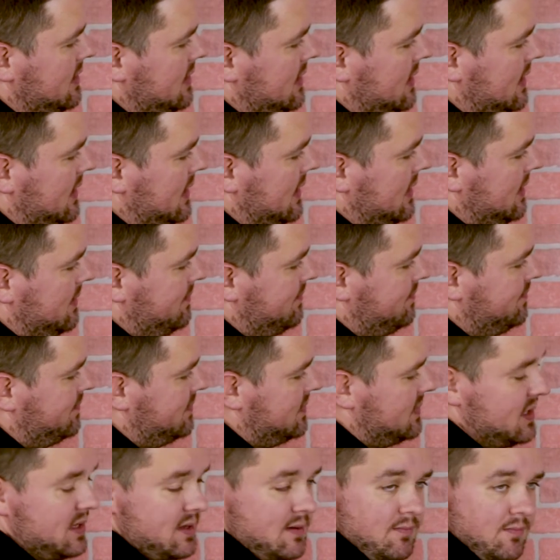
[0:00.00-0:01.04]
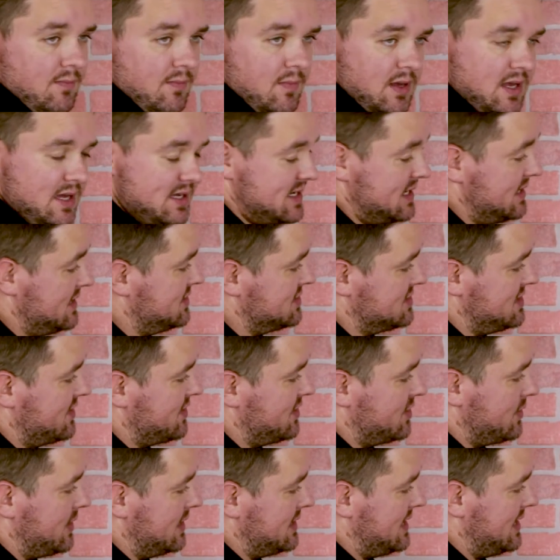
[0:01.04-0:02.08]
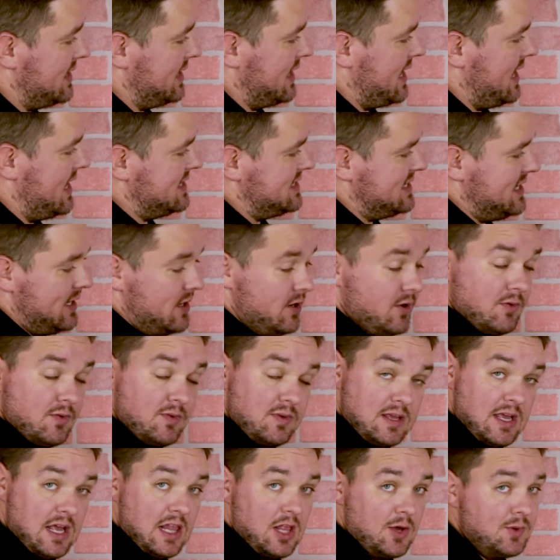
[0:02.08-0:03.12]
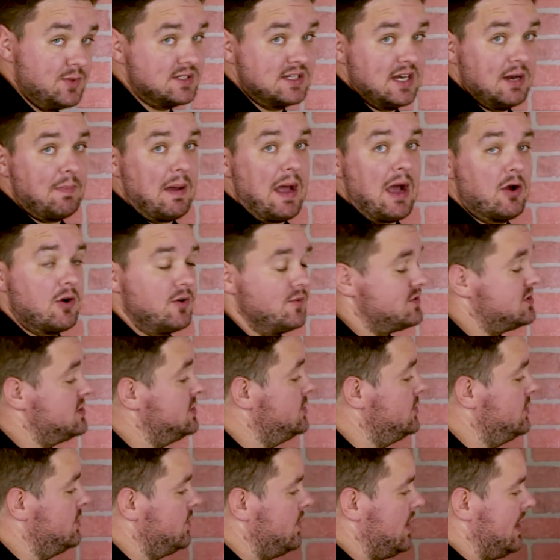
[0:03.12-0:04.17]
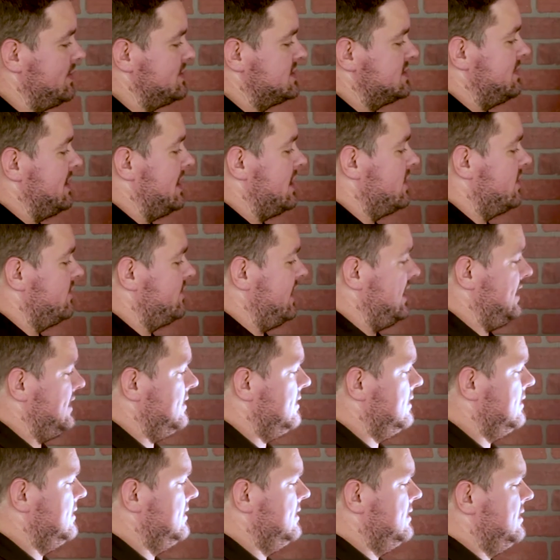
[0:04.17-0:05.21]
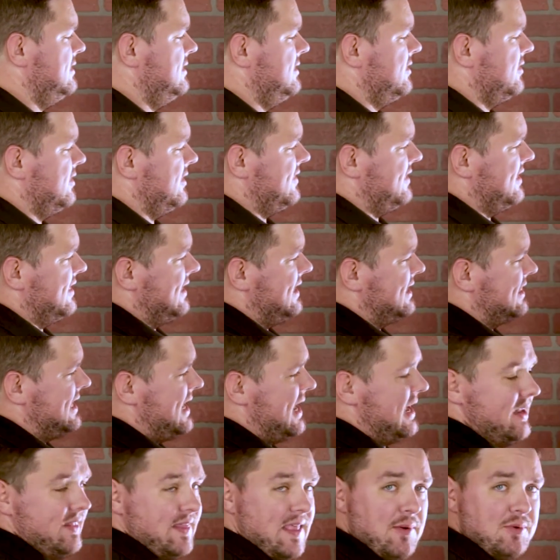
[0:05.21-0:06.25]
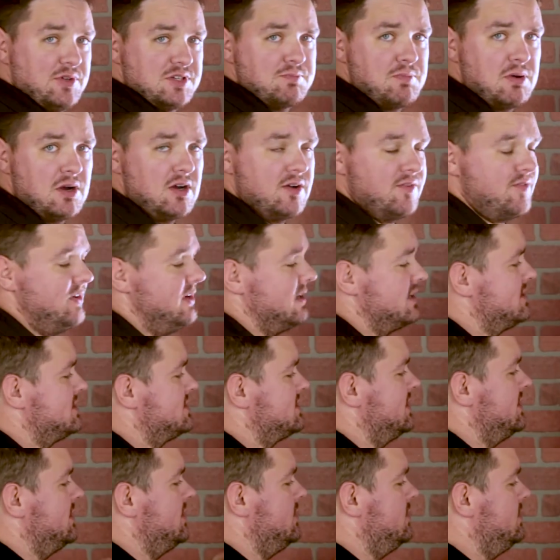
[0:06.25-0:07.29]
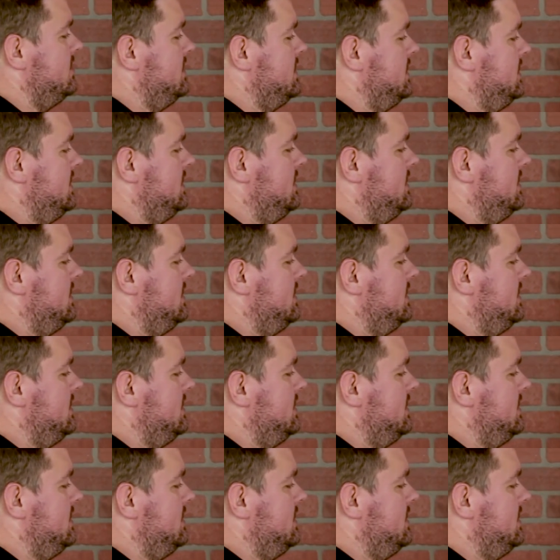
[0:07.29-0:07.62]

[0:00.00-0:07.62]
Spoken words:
because there's nothing to write down. I can't say, oh, yellow was at a power of 2 and white was a power of 8 or anything like that, and that was perfect. So